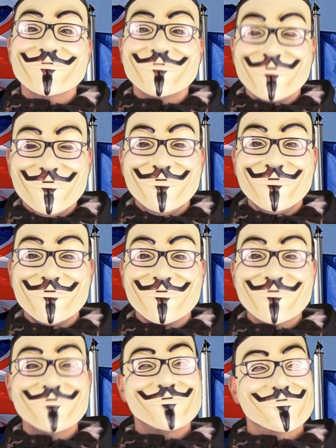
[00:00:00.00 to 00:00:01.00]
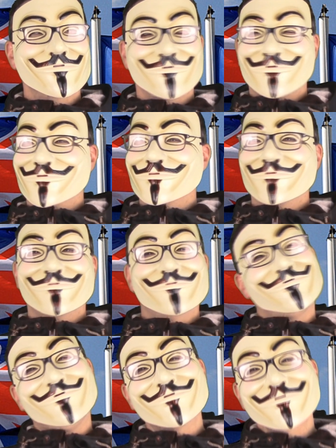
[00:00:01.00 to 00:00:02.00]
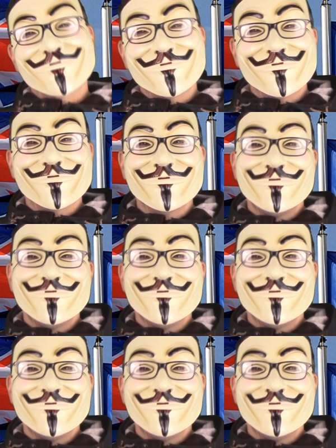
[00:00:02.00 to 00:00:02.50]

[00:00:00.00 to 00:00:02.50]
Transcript: of war? That doesn't matter.